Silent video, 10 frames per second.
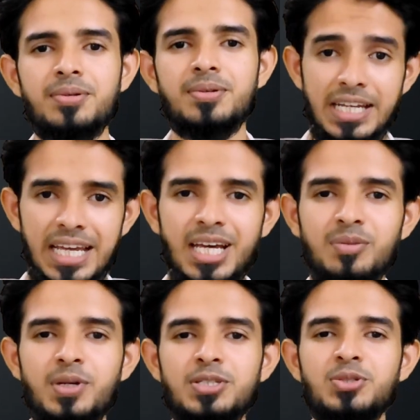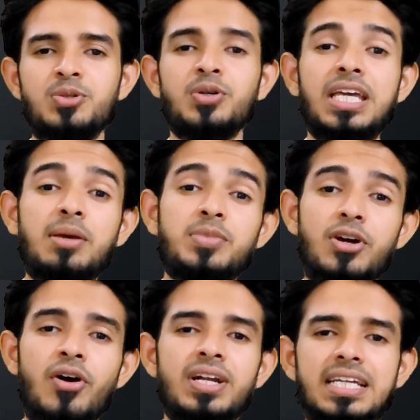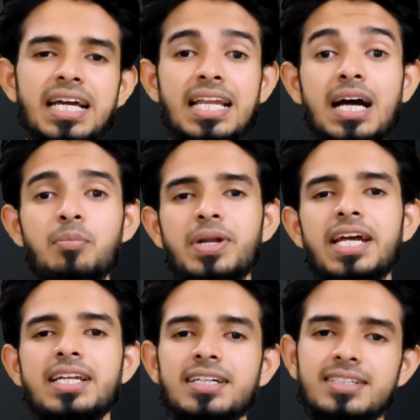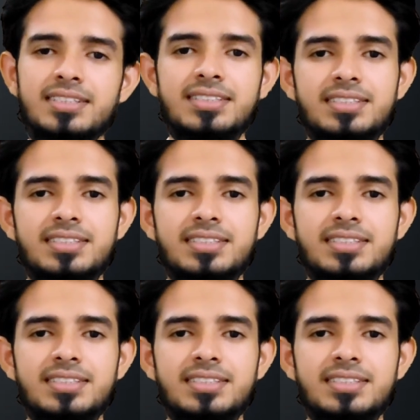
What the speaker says: We try our best to keep the article updated.